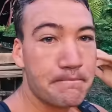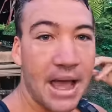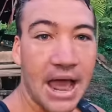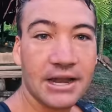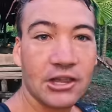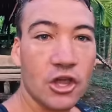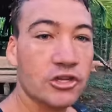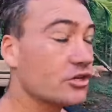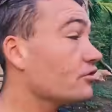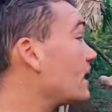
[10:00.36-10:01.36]
mad
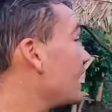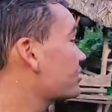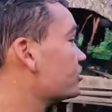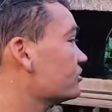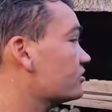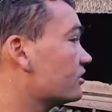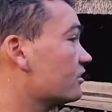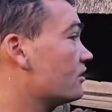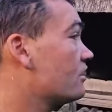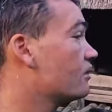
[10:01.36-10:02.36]
allergic reaction
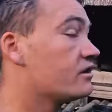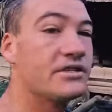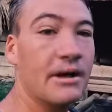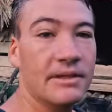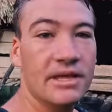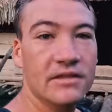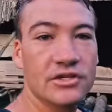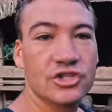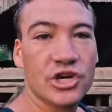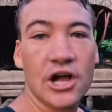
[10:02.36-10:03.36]
to something in this
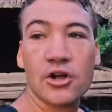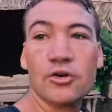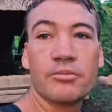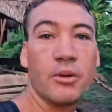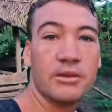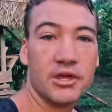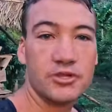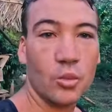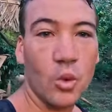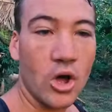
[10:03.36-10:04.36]
jungle. Probably
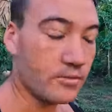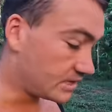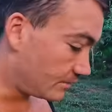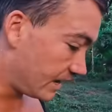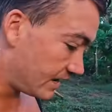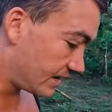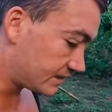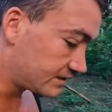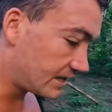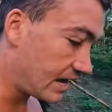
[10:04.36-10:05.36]
those worms that we ate
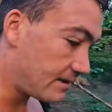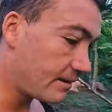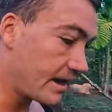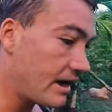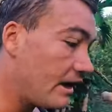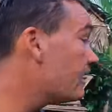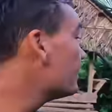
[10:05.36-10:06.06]
yesterday, but uh,